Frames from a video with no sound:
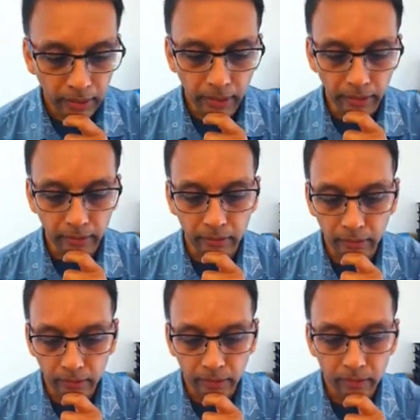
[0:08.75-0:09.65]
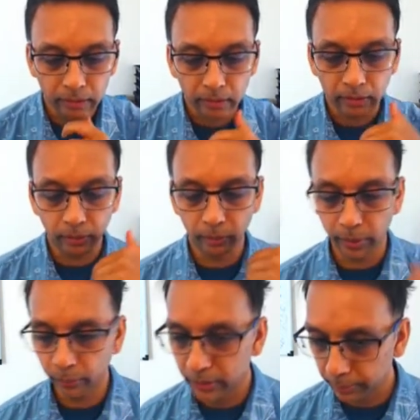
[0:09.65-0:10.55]
And
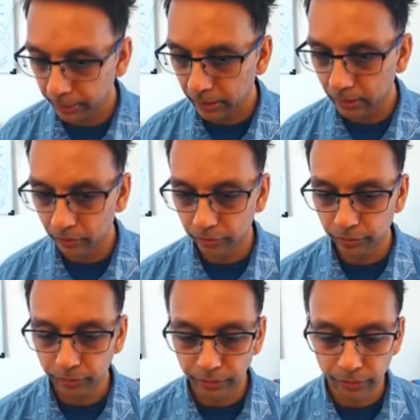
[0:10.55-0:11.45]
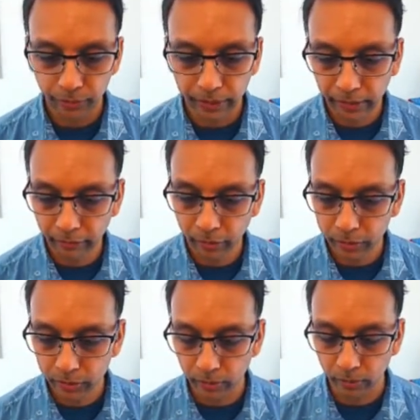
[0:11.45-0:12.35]
when we speak of 3D
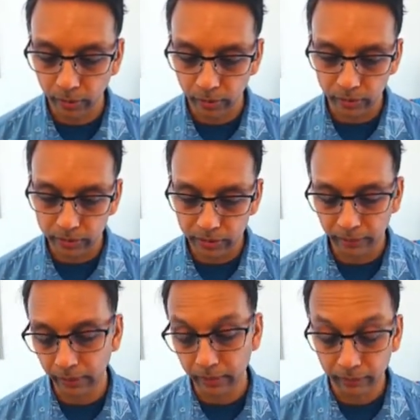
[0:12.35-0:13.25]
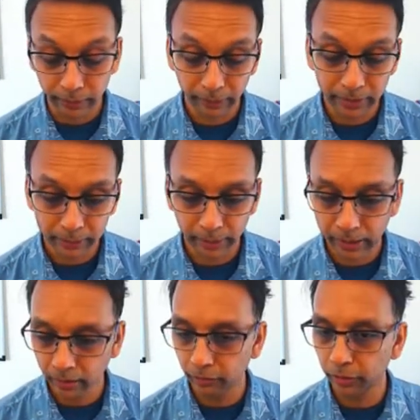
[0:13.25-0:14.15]
virtual worlds, when we
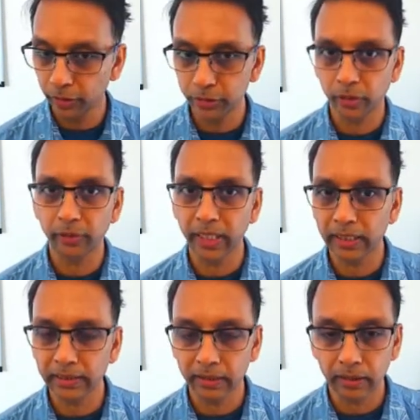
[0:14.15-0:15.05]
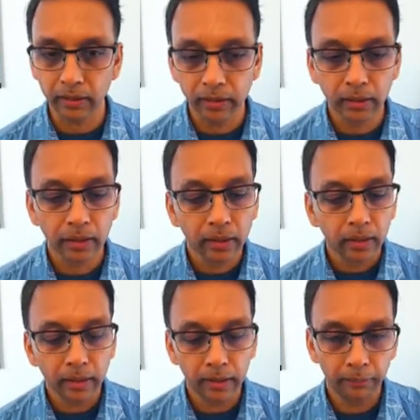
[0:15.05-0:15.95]
speak of virtual reality,
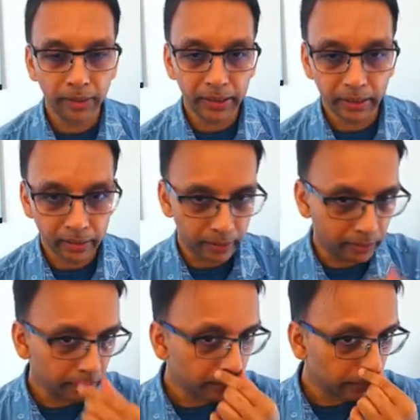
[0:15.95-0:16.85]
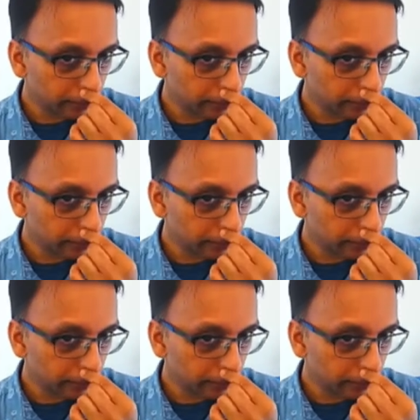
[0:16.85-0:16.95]
immediately,